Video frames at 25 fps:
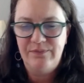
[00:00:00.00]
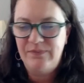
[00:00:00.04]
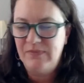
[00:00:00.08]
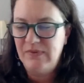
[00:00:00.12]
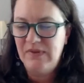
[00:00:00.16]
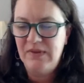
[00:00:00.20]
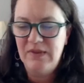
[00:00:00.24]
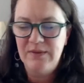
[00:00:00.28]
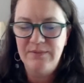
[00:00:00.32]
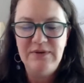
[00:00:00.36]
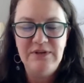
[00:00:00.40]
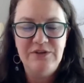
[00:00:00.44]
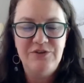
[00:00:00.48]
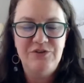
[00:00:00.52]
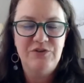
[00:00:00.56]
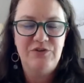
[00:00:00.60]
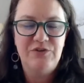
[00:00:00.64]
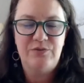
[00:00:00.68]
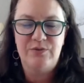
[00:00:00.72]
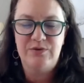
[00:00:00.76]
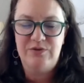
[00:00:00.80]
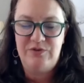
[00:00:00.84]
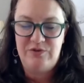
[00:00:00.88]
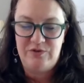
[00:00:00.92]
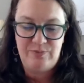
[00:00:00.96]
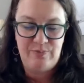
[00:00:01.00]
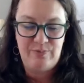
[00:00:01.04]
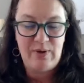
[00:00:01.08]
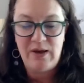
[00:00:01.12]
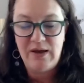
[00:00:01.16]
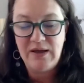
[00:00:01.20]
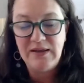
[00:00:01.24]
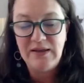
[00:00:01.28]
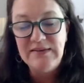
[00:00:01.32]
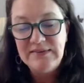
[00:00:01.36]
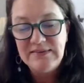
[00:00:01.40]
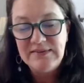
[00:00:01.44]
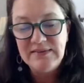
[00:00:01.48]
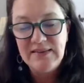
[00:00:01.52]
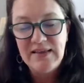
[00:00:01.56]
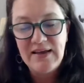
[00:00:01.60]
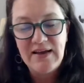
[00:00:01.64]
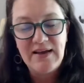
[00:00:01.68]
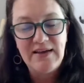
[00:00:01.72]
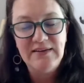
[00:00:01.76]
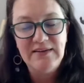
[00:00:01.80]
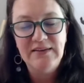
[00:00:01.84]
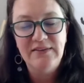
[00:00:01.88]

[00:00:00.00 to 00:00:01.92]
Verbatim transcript: let me just respond to that